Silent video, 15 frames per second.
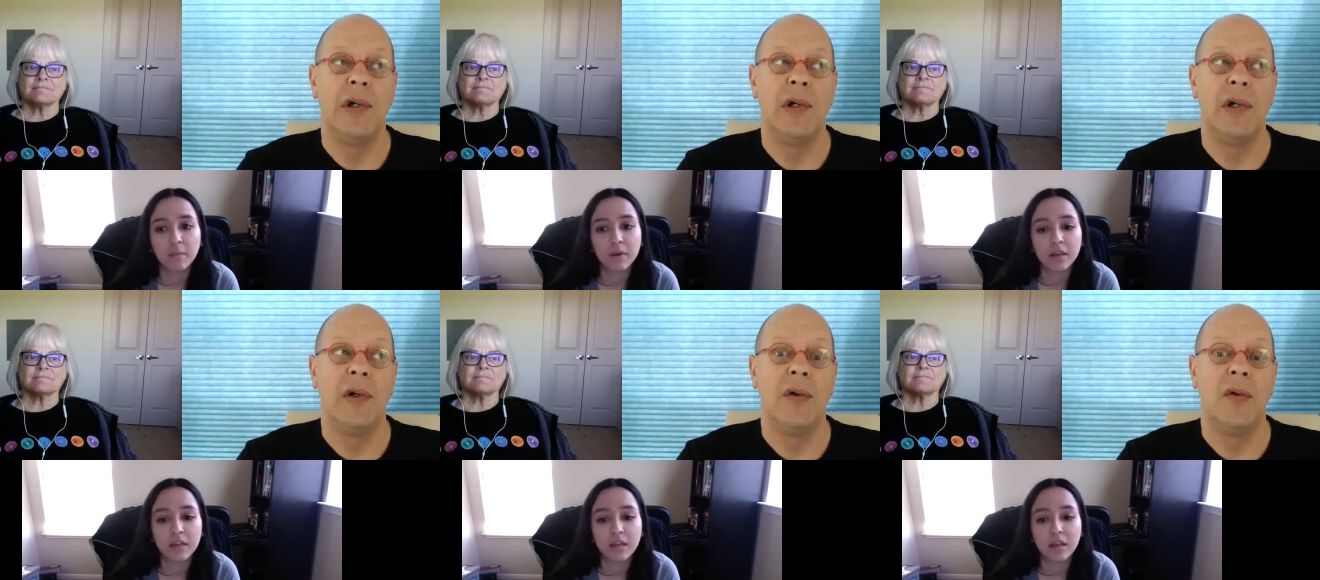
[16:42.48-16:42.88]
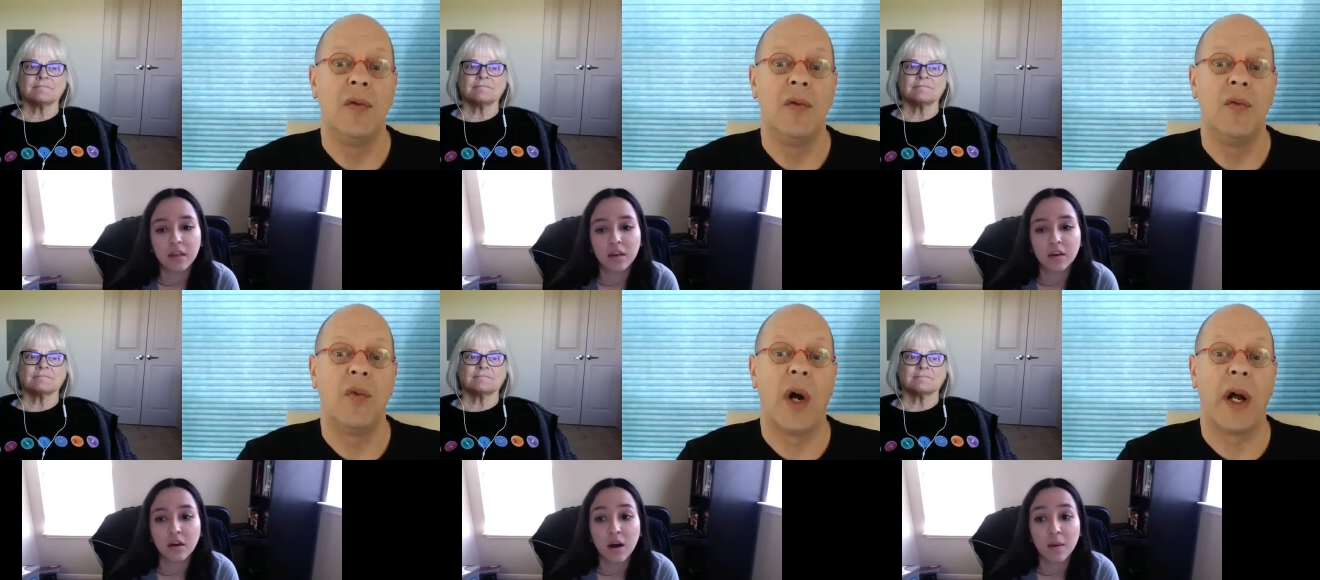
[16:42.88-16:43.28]
Speaker 1: We
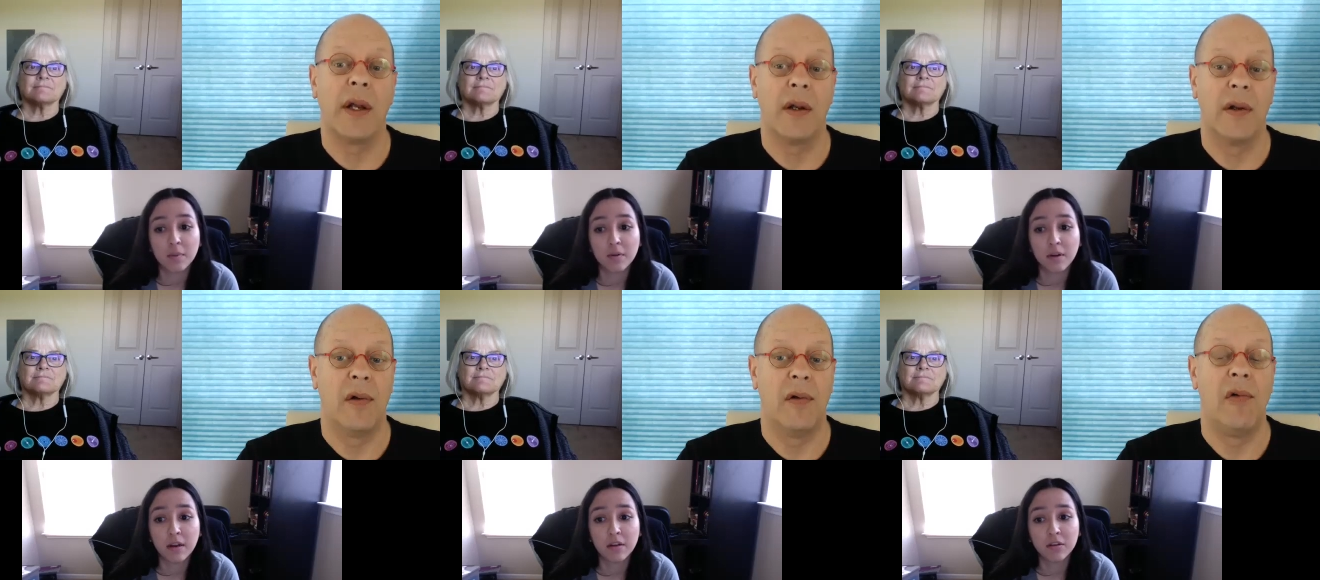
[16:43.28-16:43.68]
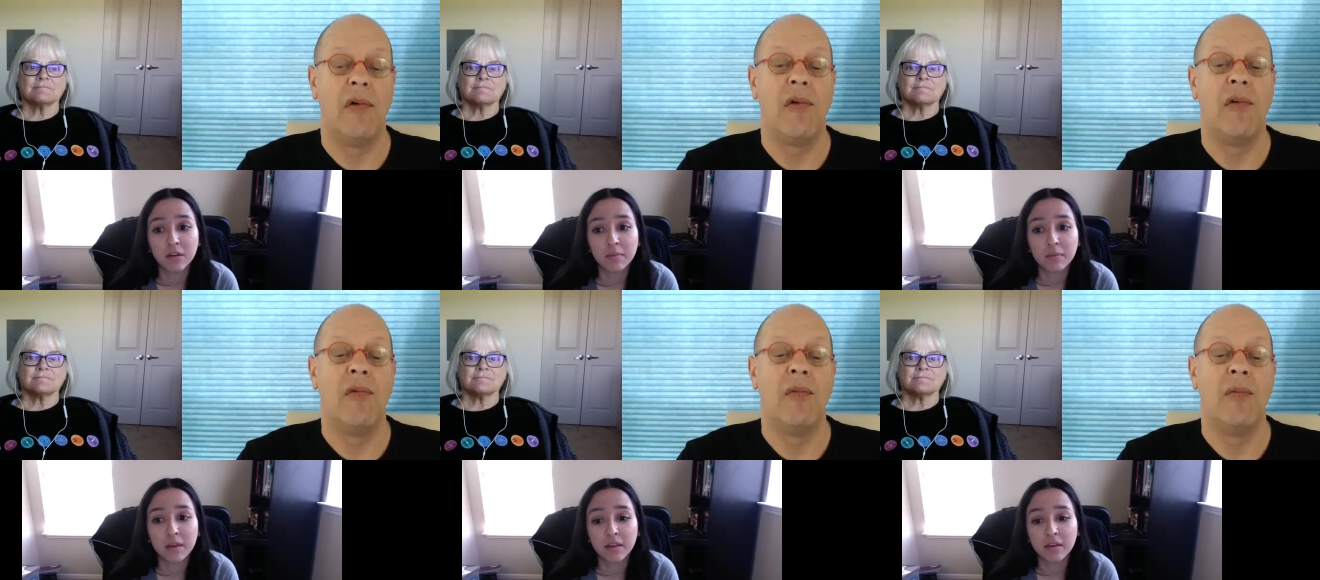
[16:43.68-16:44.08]
need a copyright
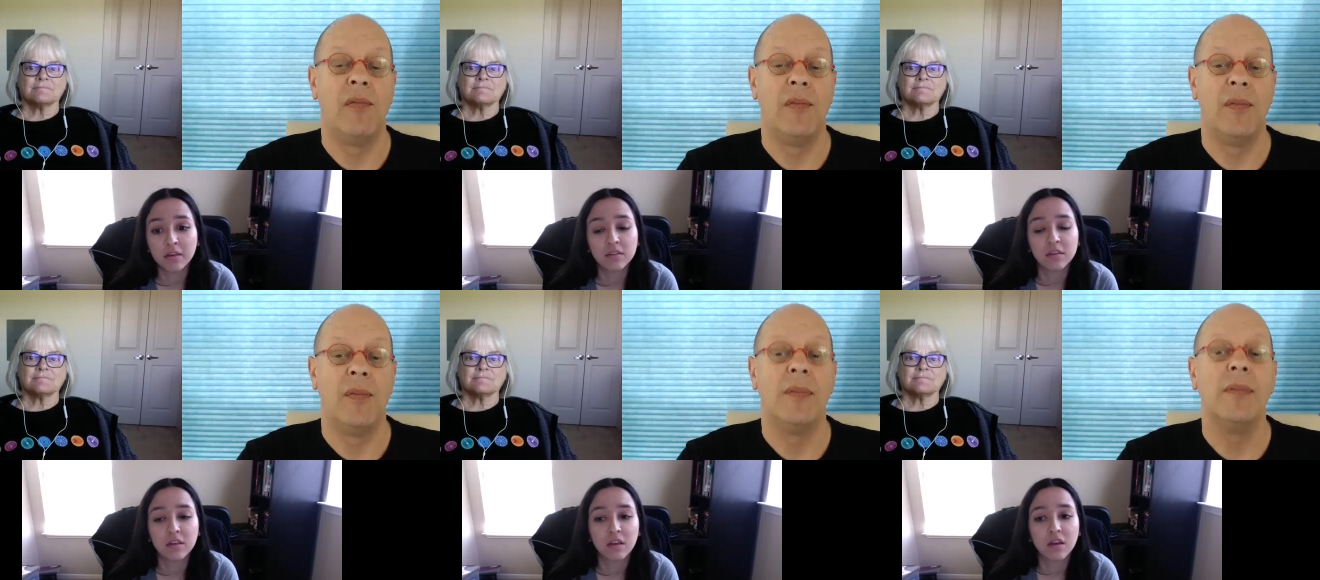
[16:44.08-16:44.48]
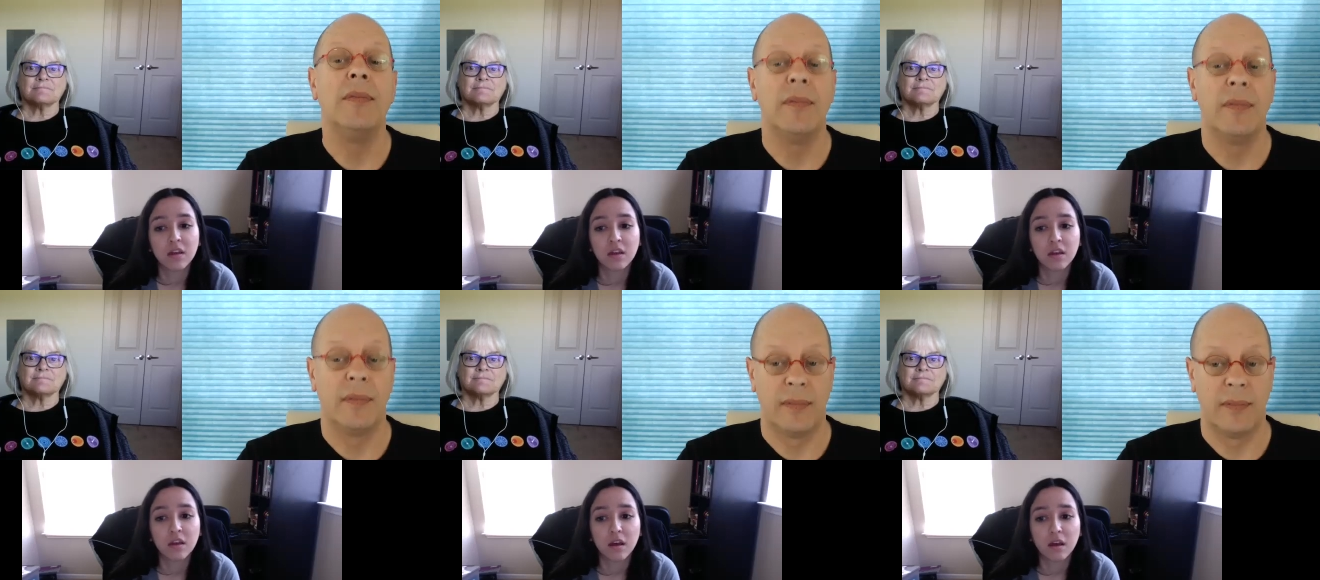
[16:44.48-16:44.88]
agreement.
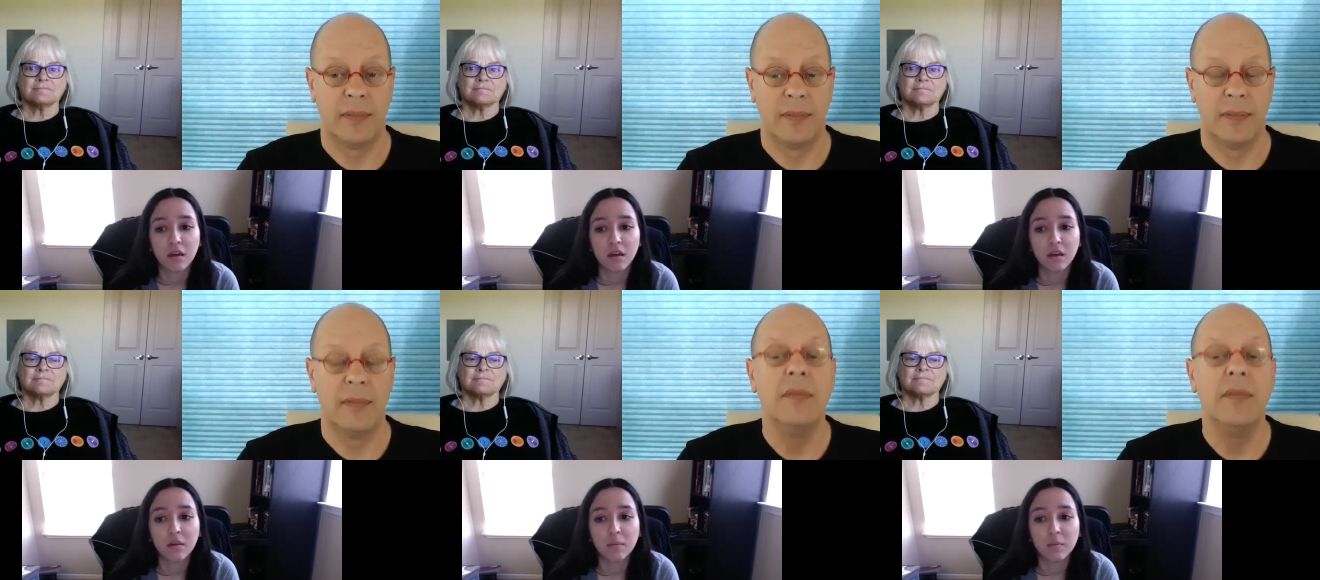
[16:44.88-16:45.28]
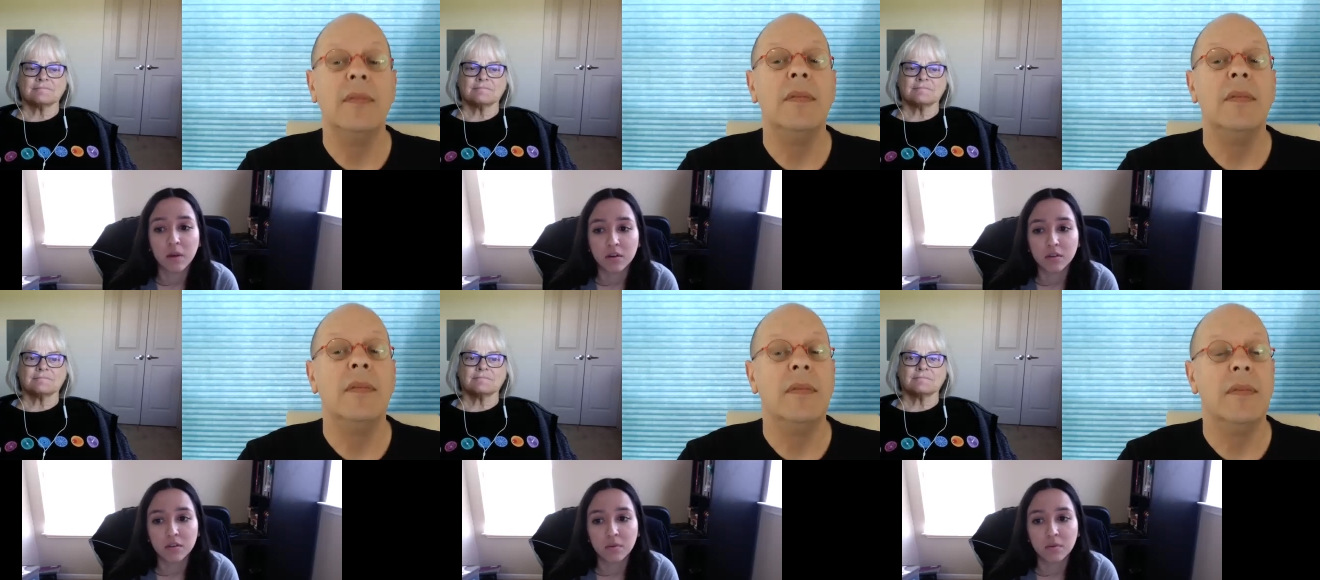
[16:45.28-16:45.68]
We
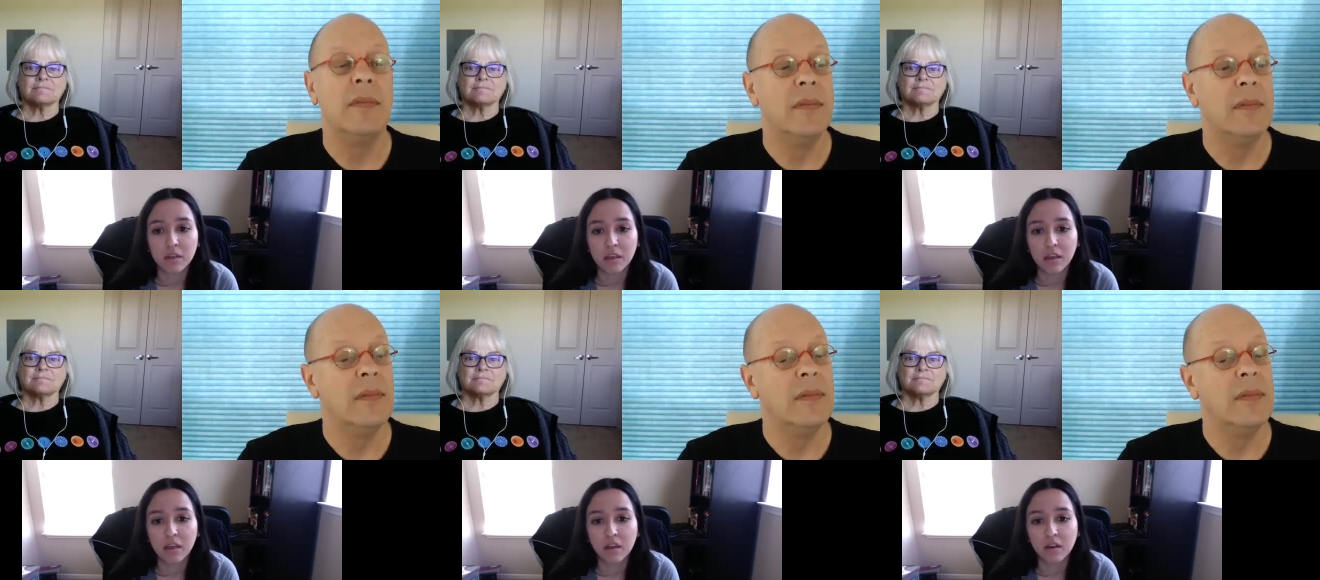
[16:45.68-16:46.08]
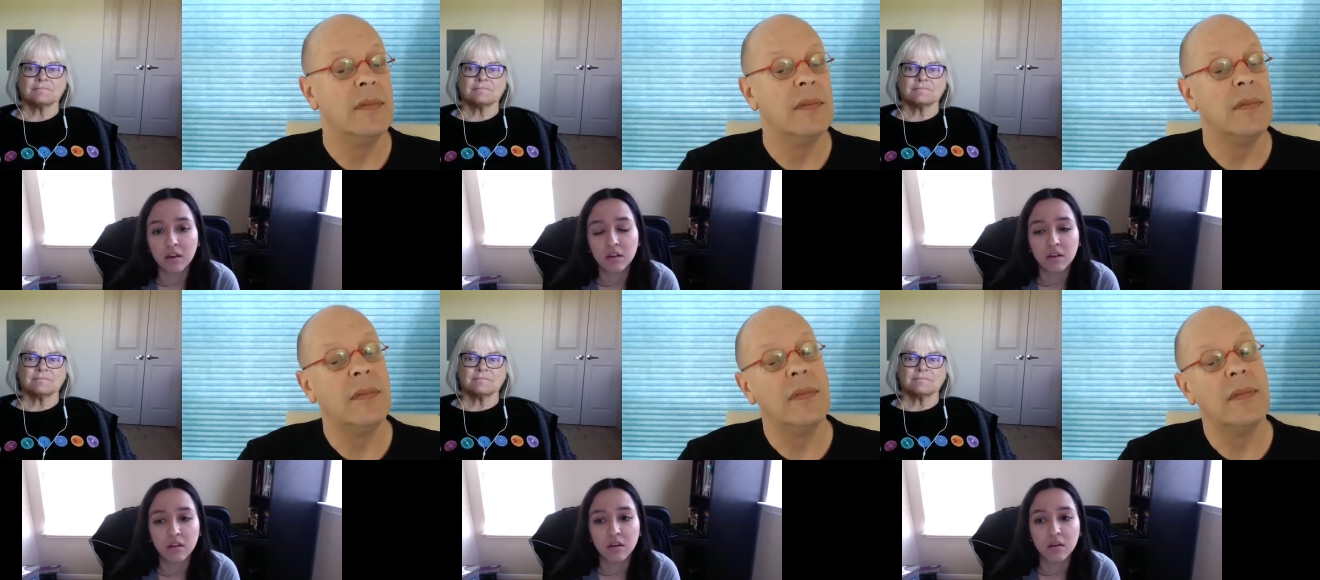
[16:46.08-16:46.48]
also need